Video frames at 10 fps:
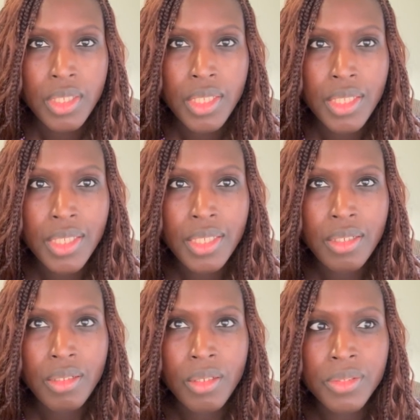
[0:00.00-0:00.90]

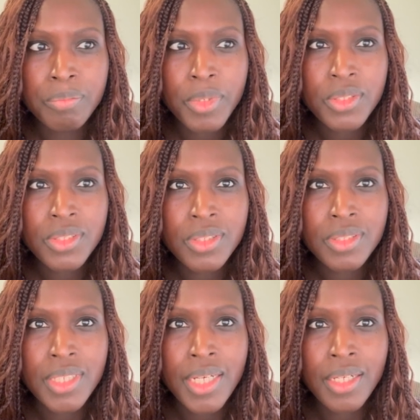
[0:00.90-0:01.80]
how
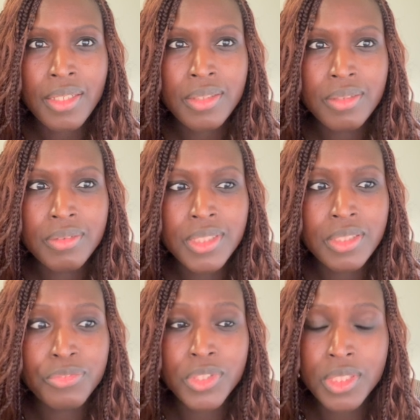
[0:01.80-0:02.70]
important
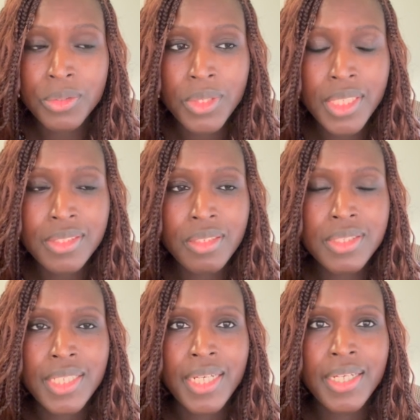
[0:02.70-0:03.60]
is physical
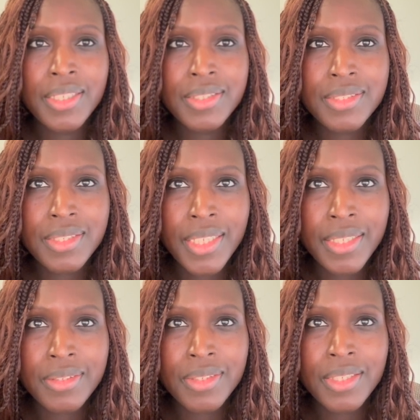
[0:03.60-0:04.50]
exercise, and